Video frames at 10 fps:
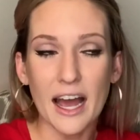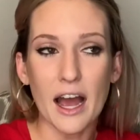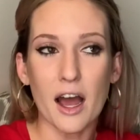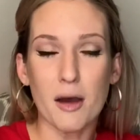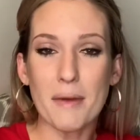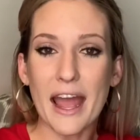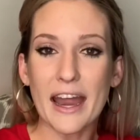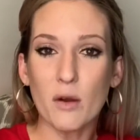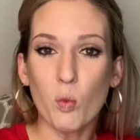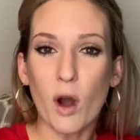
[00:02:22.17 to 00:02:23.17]

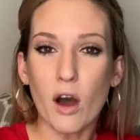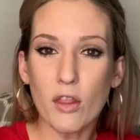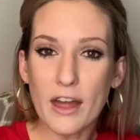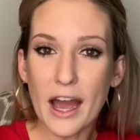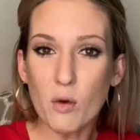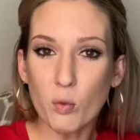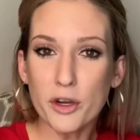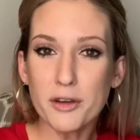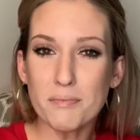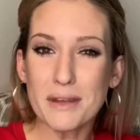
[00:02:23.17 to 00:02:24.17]
And while that
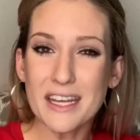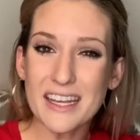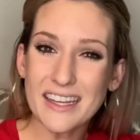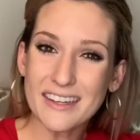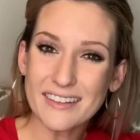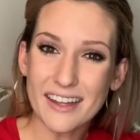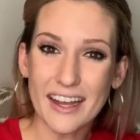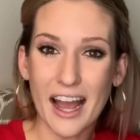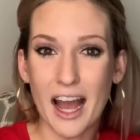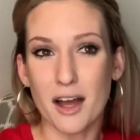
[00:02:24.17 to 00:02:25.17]
wouldn't be like
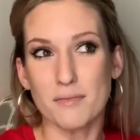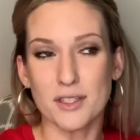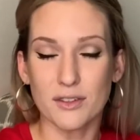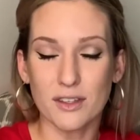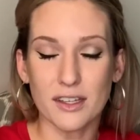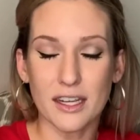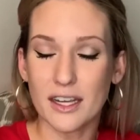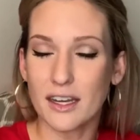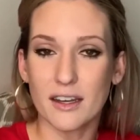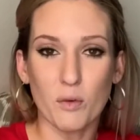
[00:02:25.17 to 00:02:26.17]
absolutely,
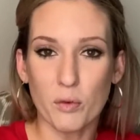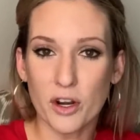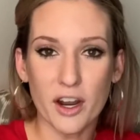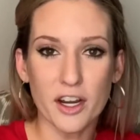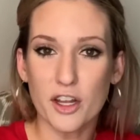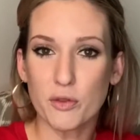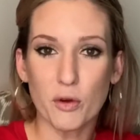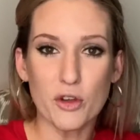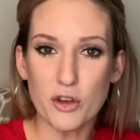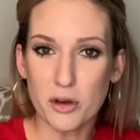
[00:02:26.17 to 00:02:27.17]
we're not going to throw
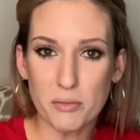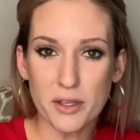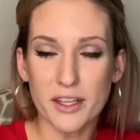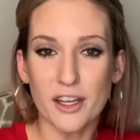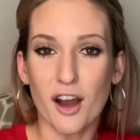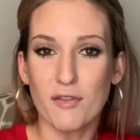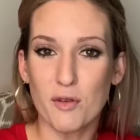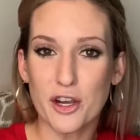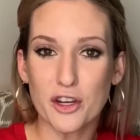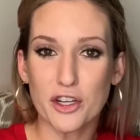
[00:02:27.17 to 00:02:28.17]
you completely off
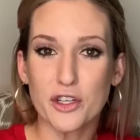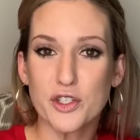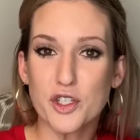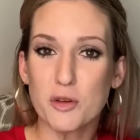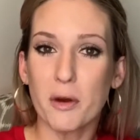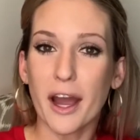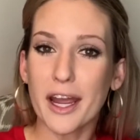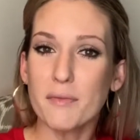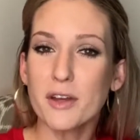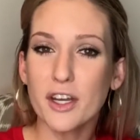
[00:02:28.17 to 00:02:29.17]
what you're used to, but I
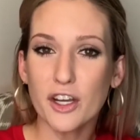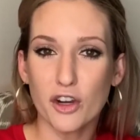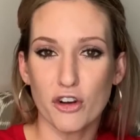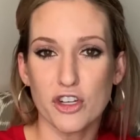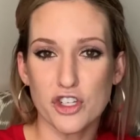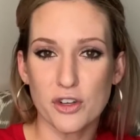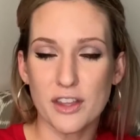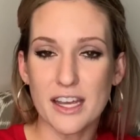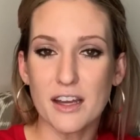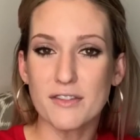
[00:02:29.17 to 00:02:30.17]
am going to encourage you to
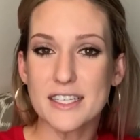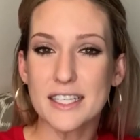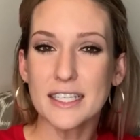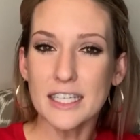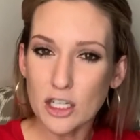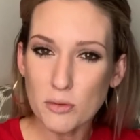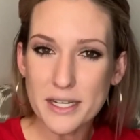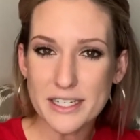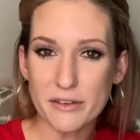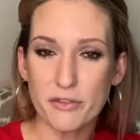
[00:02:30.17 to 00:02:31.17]
think of this a little
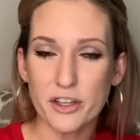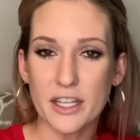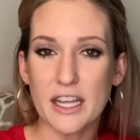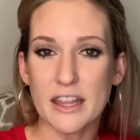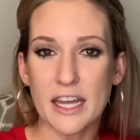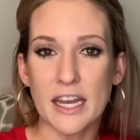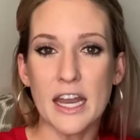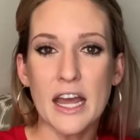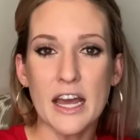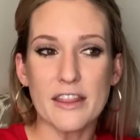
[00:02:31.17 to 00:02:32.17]
bit differently than
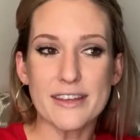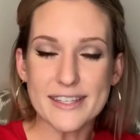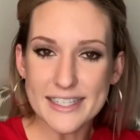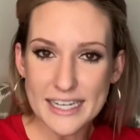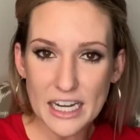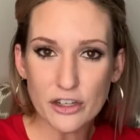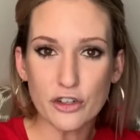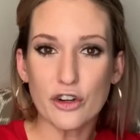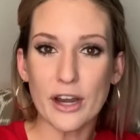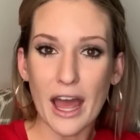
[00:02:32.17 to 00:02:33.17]
the
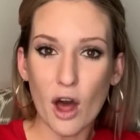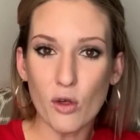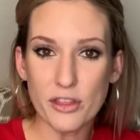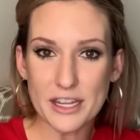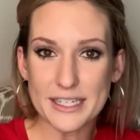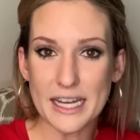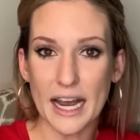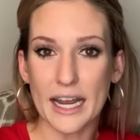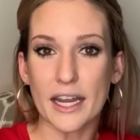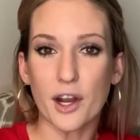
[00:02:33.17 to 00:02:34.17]
standard healthy
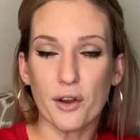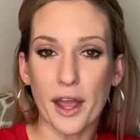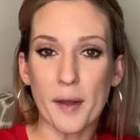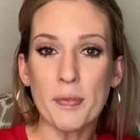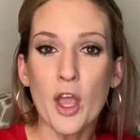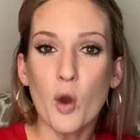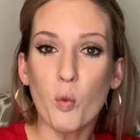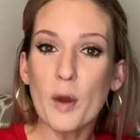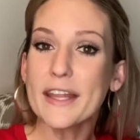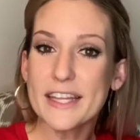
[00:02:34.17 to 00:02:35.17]
diet, okay?
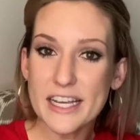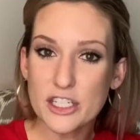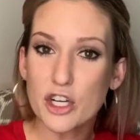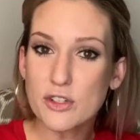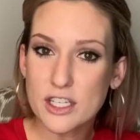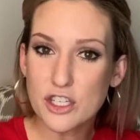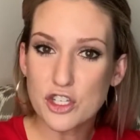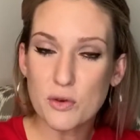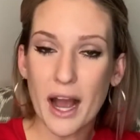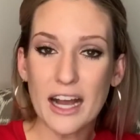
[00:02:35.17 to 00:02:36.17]
With ketosis,
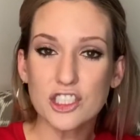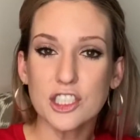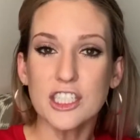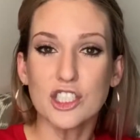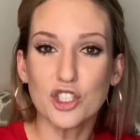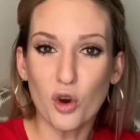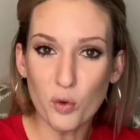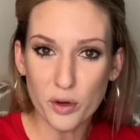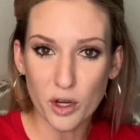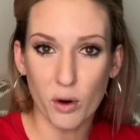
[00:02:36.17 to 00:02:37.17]
you actually don't
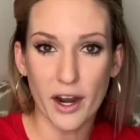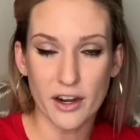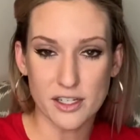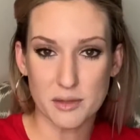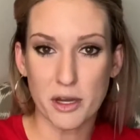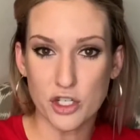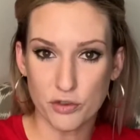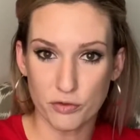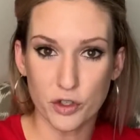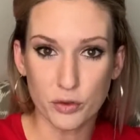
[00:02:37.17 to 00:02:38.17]
require as much
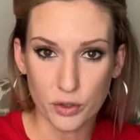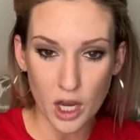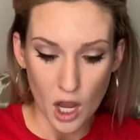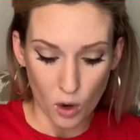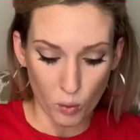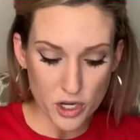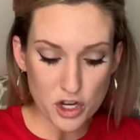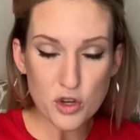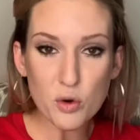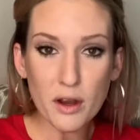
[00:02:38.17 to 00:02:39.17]
food. When
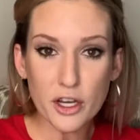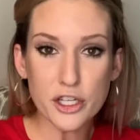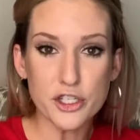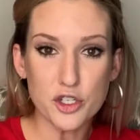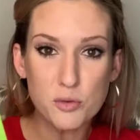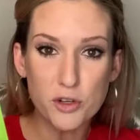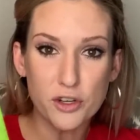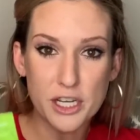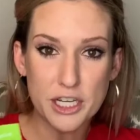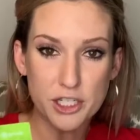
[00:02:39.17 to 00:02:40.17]
you consume your
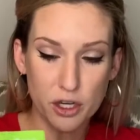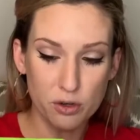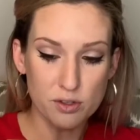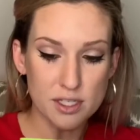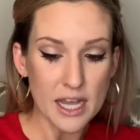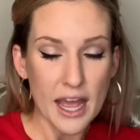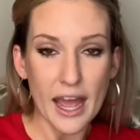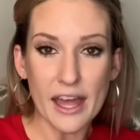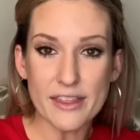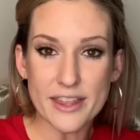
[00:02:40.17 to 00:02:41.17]
ketones,
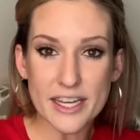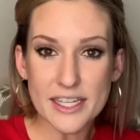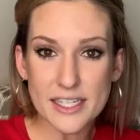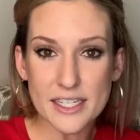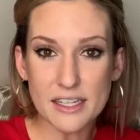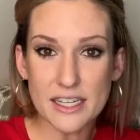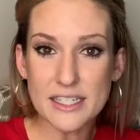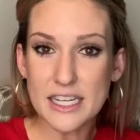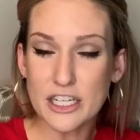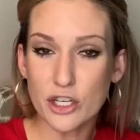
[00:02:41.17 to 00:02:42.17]
and these
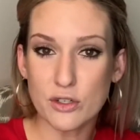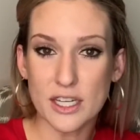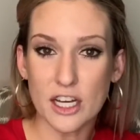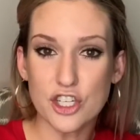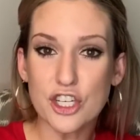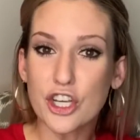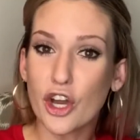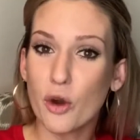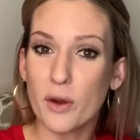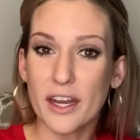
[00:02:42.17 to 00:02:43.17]
ketones actually
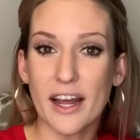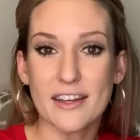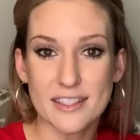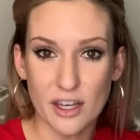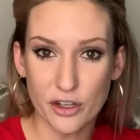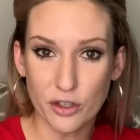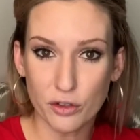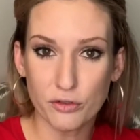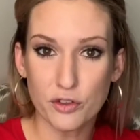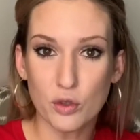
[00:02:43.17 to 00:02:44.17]
go in as
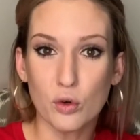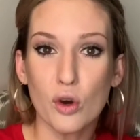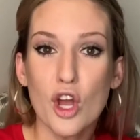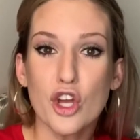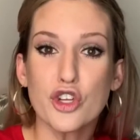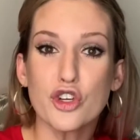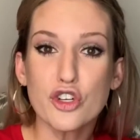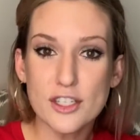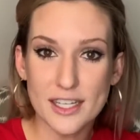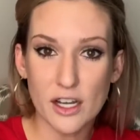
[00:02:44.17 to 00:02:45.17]
cellular fuel, your
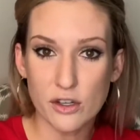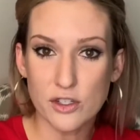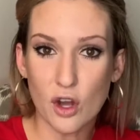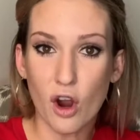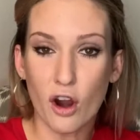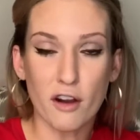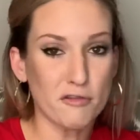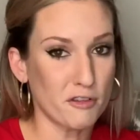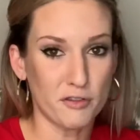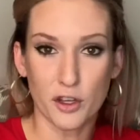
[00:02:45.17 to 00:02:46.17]
cells are
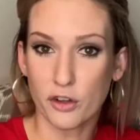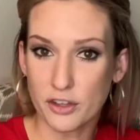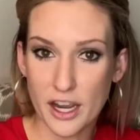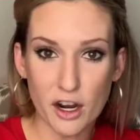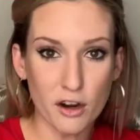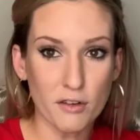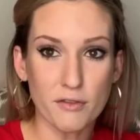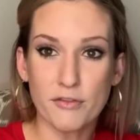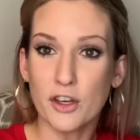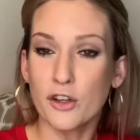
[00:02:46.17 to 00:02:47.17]
fulfilled. They are
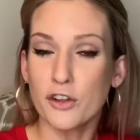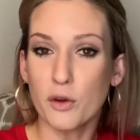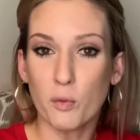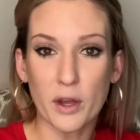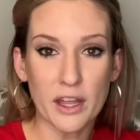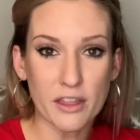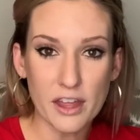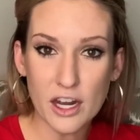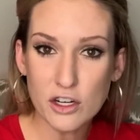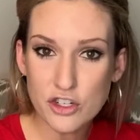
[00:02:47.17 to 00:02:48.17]
filled with
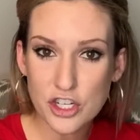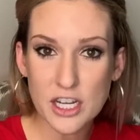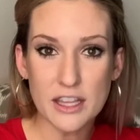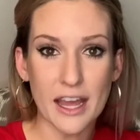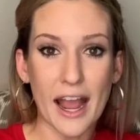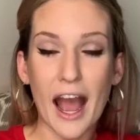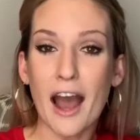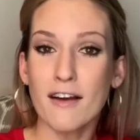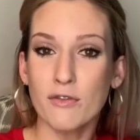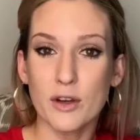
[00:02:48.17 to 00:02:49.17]
energy. They
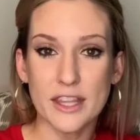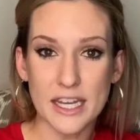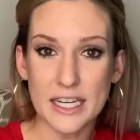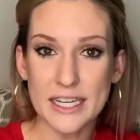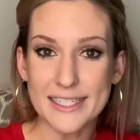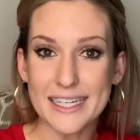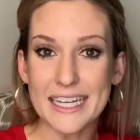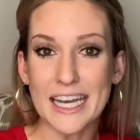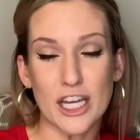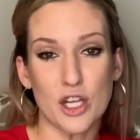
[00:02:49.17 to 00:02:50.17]
have what they need to
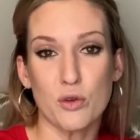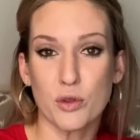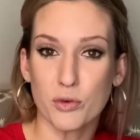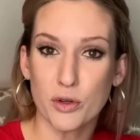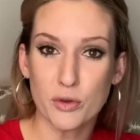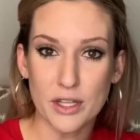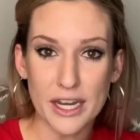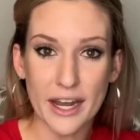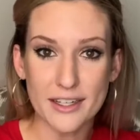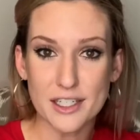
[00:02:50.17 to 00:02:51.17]
get you through the
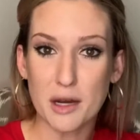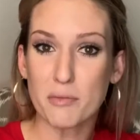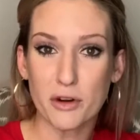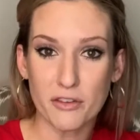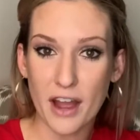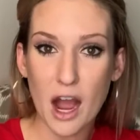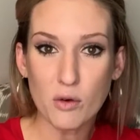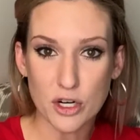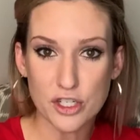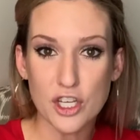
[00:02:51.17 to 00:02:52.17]
next number of
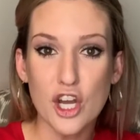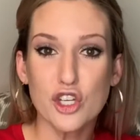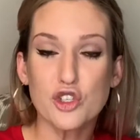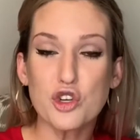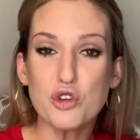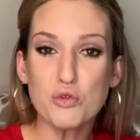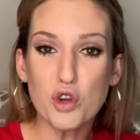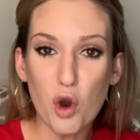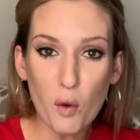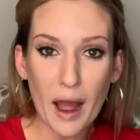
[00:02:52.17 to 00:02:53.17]
hours. So you
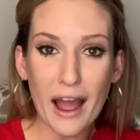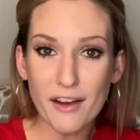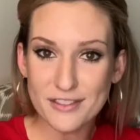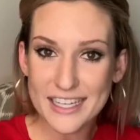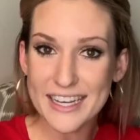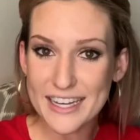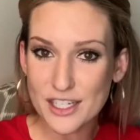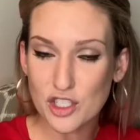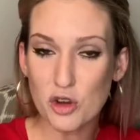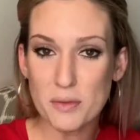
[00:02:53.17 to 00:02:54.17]
don't have to eat
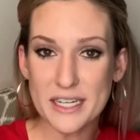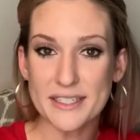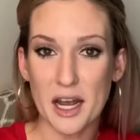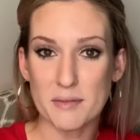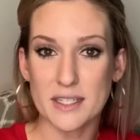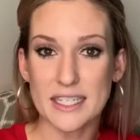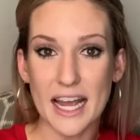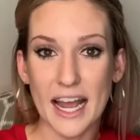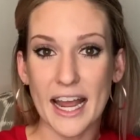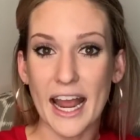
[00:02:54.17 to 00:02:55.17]
so many times a
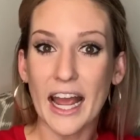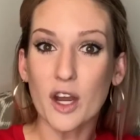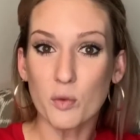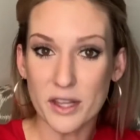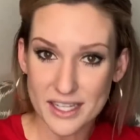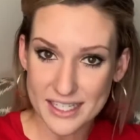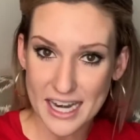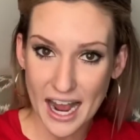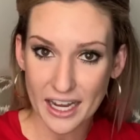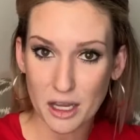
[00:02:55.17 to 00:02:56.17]
day and with a
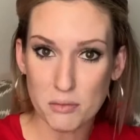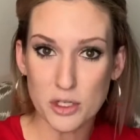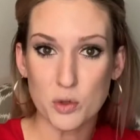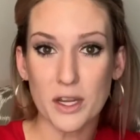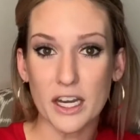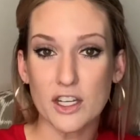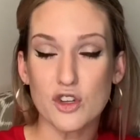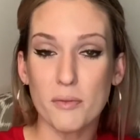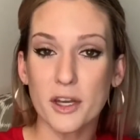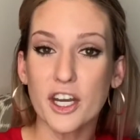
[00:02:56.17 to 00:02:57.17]
snack in between. So
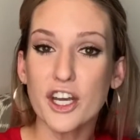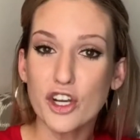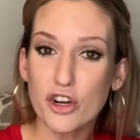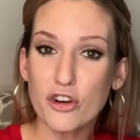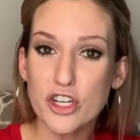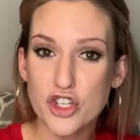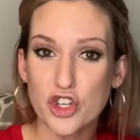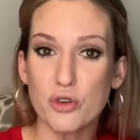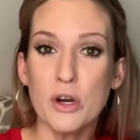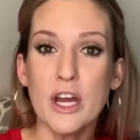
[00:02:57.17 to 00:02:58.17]
I'm gonna encourage
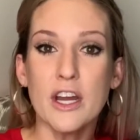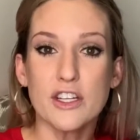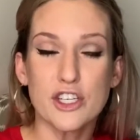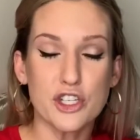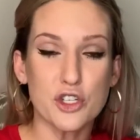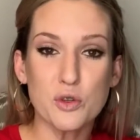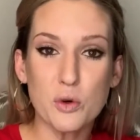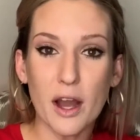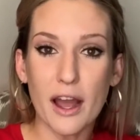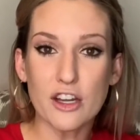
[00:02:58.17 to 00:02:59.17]
you to
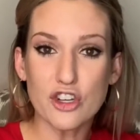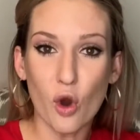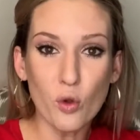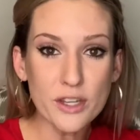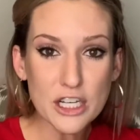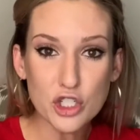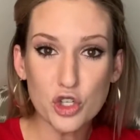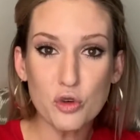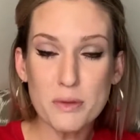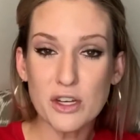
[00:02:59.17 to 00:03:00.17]
do only
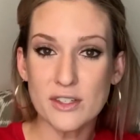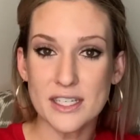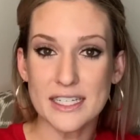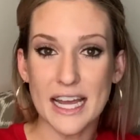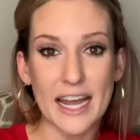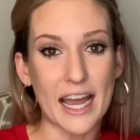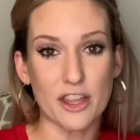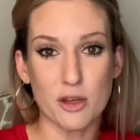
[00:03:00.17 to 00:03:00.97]
2 meals a day at the